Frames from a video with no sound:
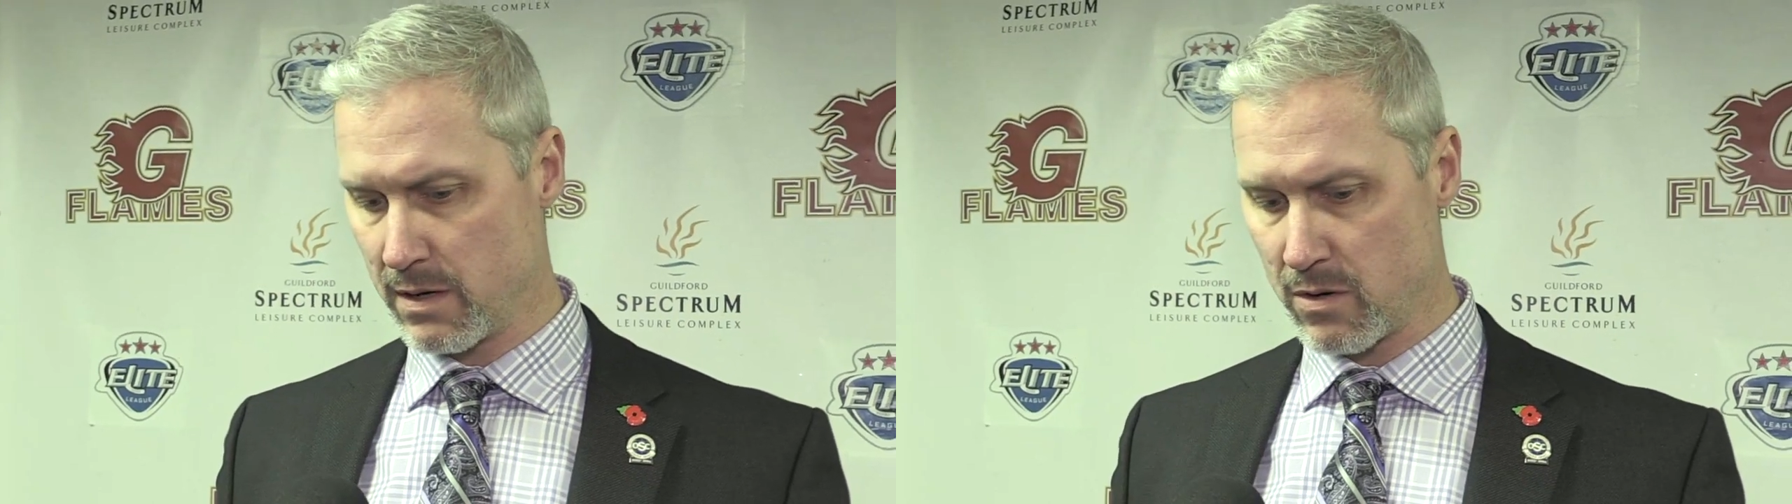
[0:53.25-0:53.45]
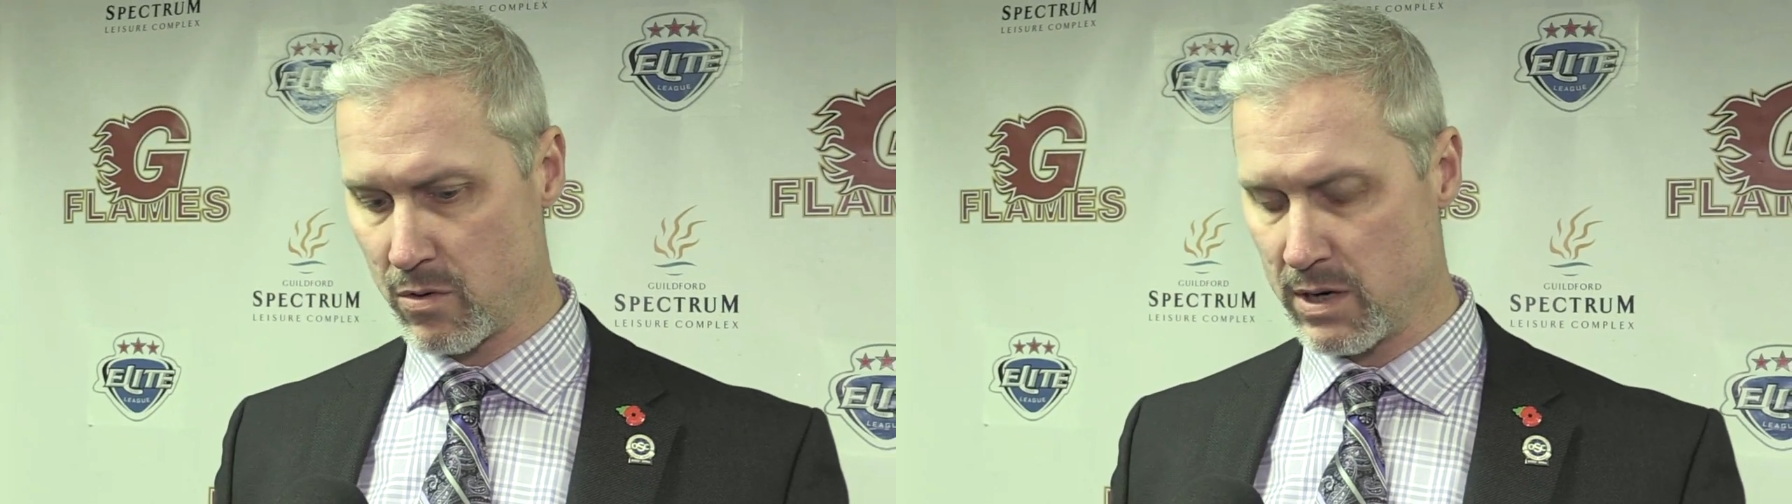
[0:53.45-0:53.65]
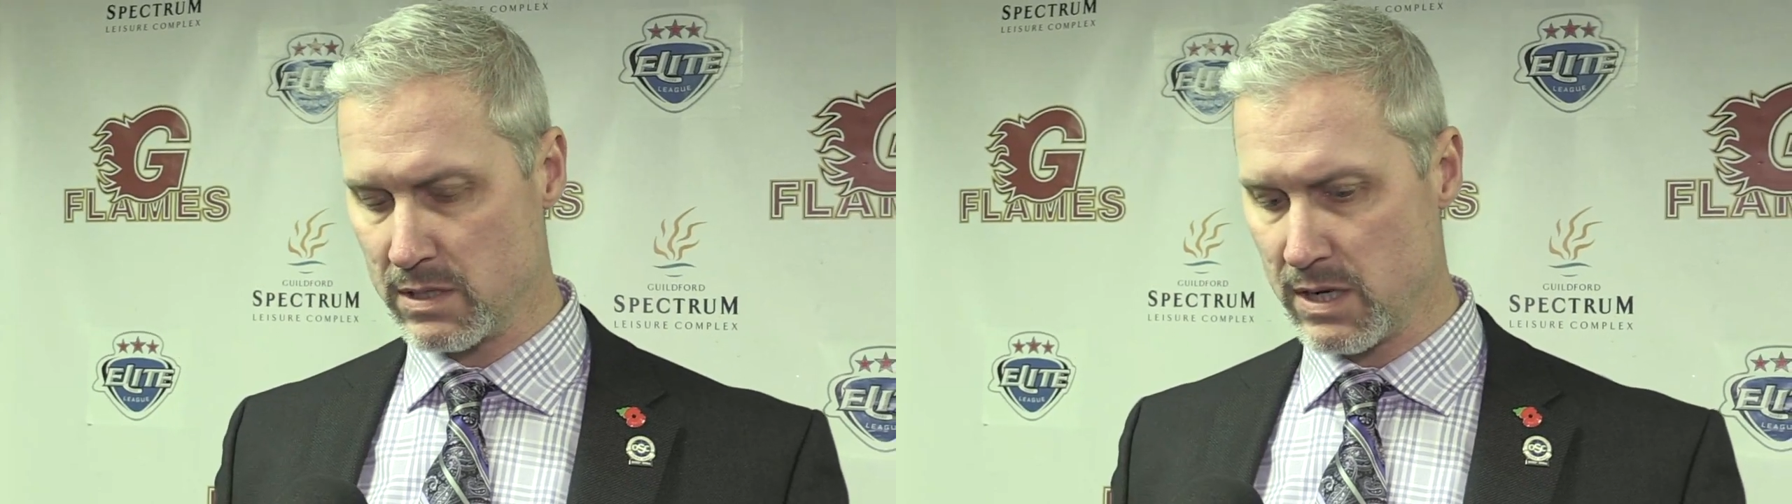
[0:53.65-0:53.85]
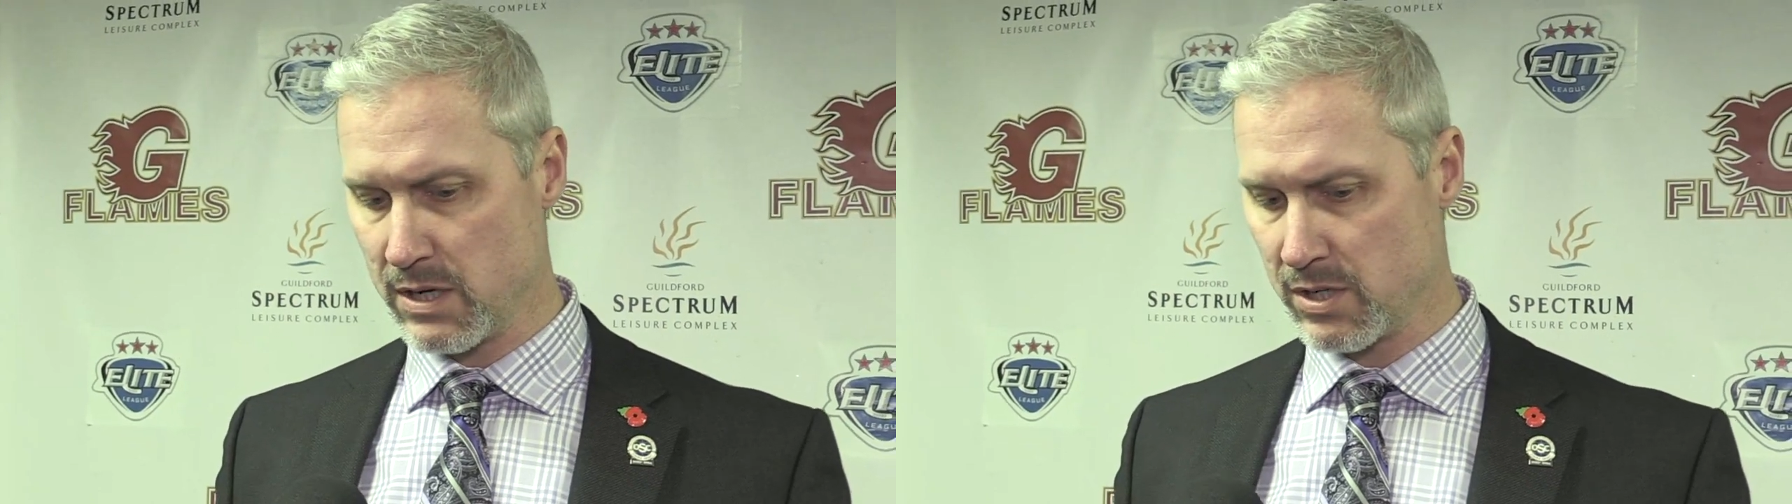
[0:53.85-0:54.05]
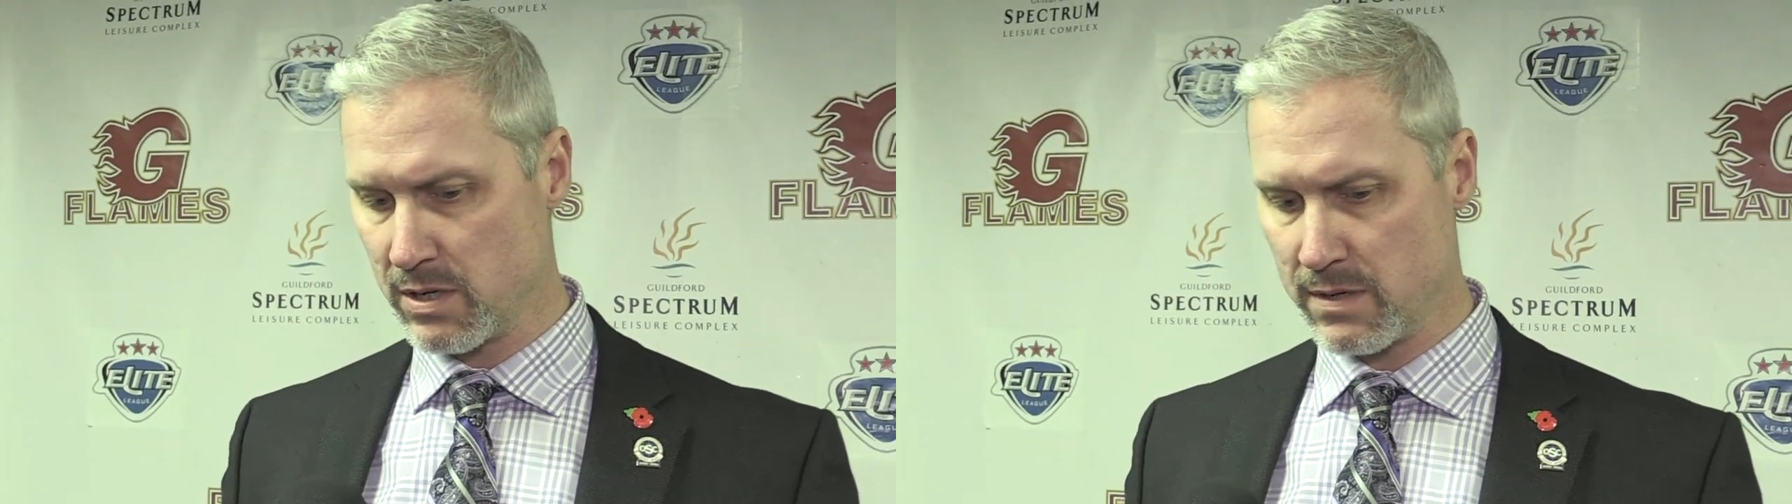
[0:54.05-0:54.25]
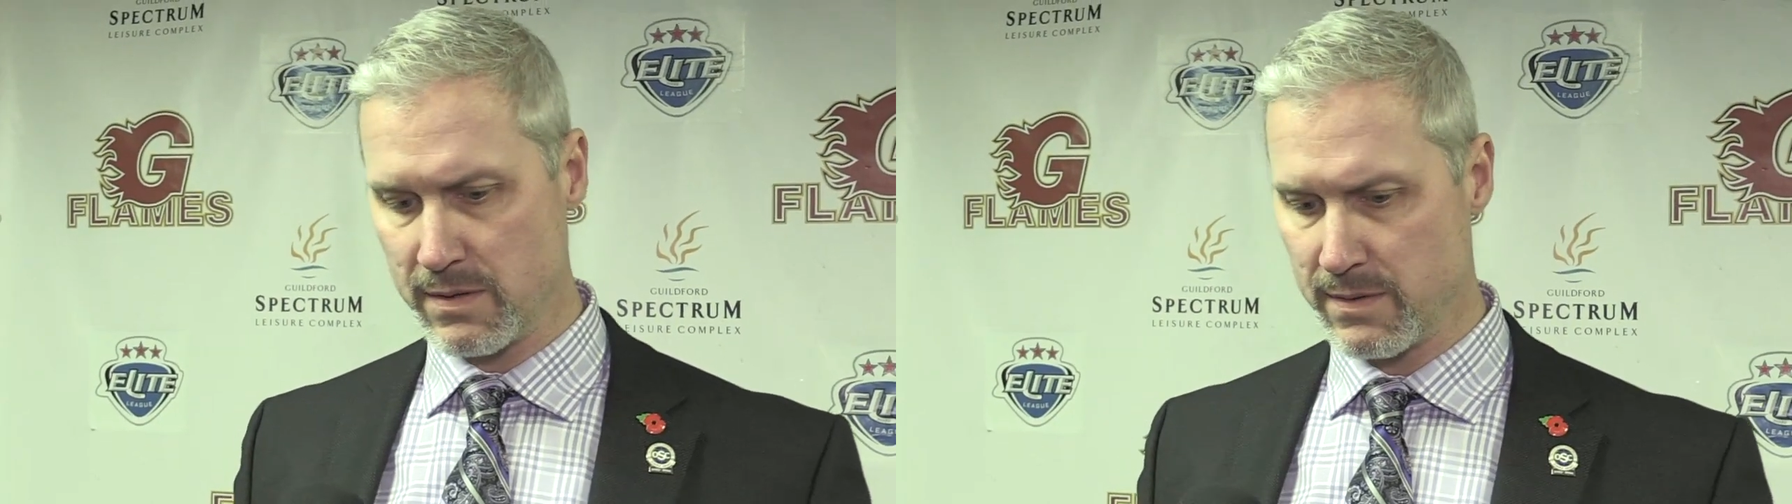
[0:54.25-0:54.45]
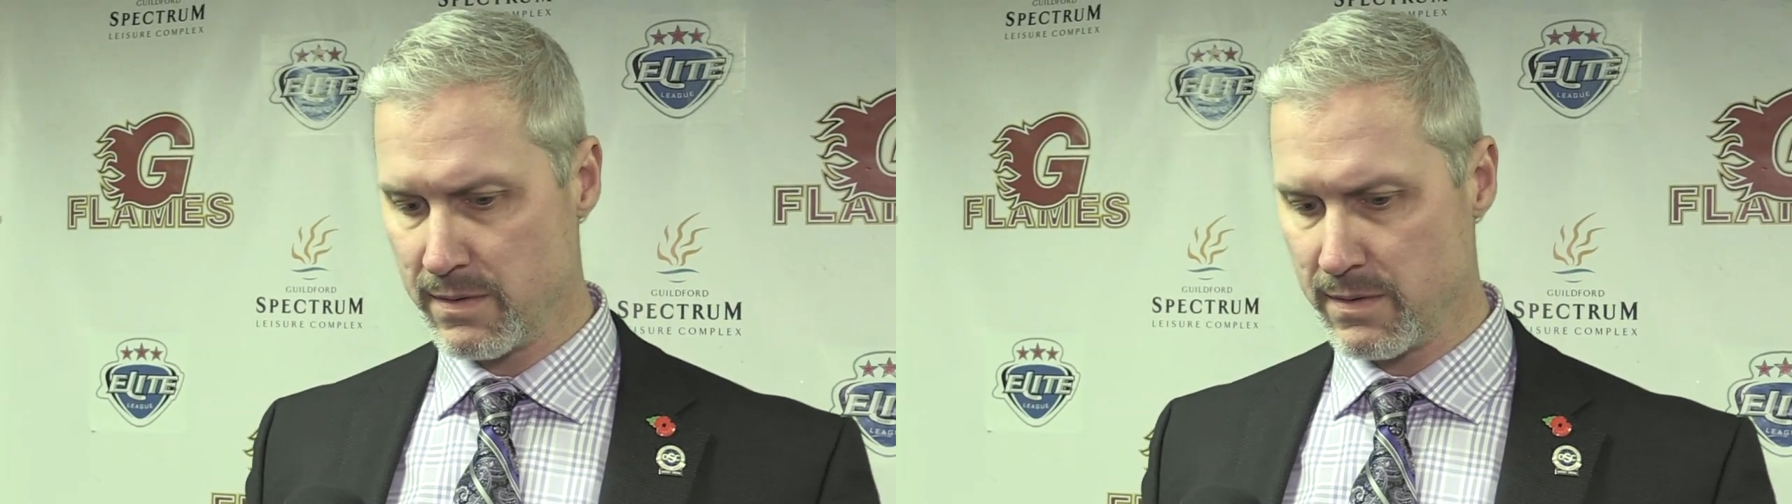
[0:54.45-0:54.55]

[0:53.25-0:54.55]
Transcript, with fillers: our organization.